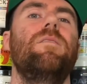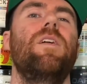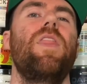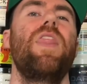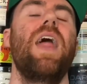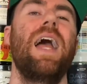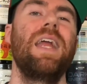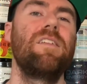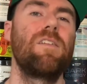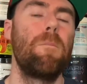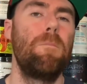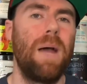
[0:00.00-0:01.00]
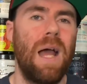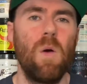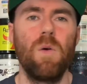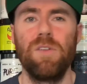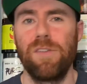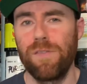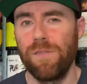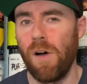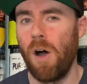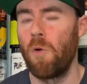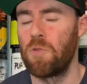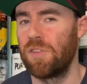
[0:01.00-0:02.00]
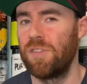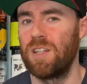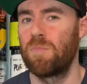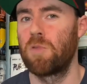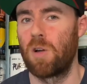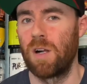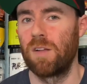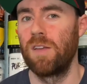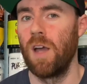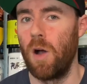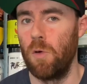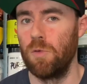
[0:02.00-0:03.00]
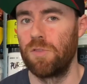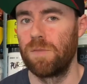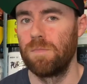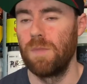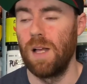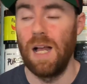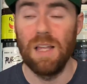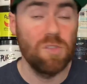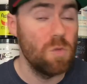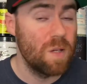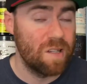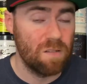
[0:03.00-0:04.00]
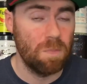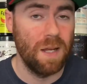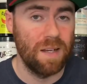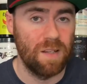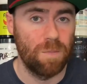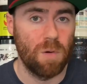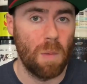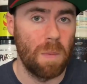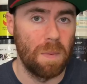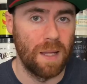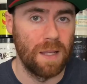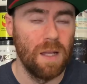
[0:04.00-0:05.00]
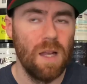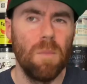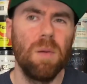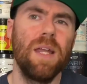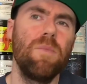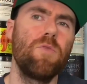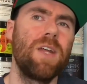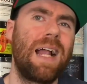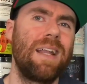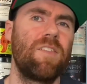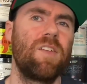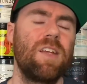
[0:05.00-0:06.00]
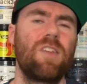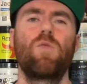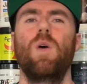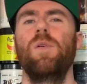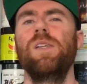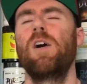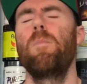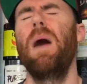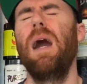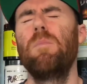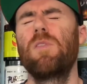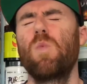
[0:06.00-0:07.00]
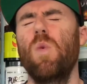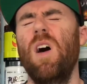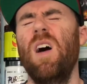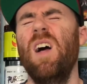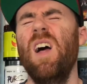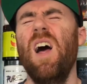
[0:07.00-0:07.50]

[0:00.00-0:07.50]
that is about as far as this product goes, as you expected probably. But in reality as well, you know, pumps were